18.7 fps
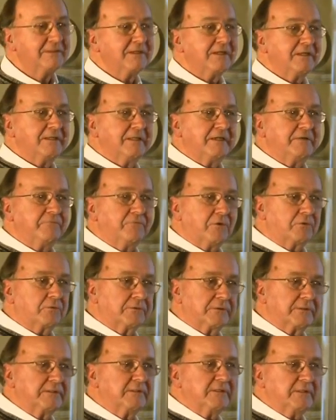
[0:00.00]
And they
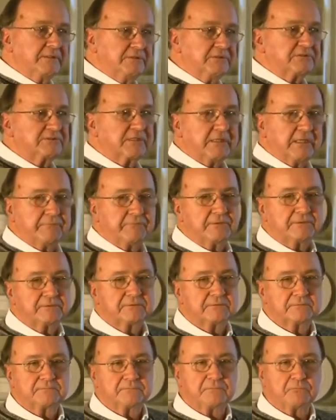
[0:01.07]
voted, and he just gave it
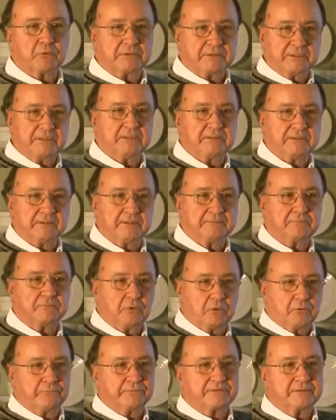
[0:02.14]
what he had done
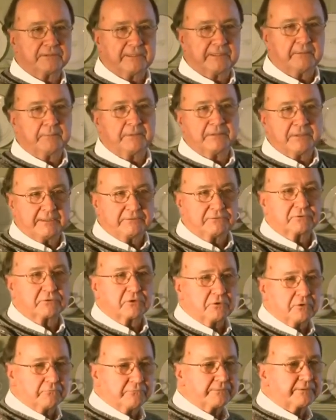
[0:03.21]
over to them, and they took
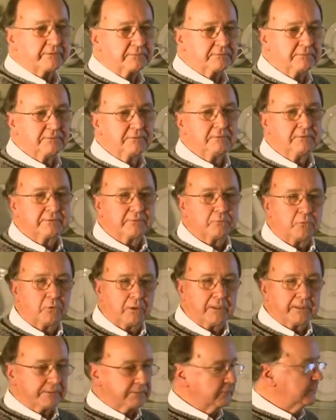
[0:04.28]
over the, the
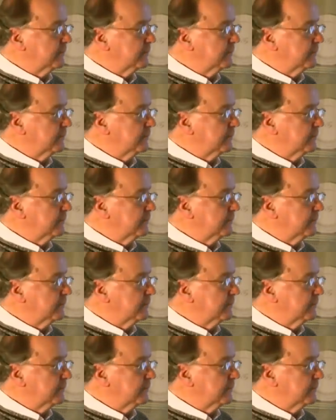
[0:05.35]
water,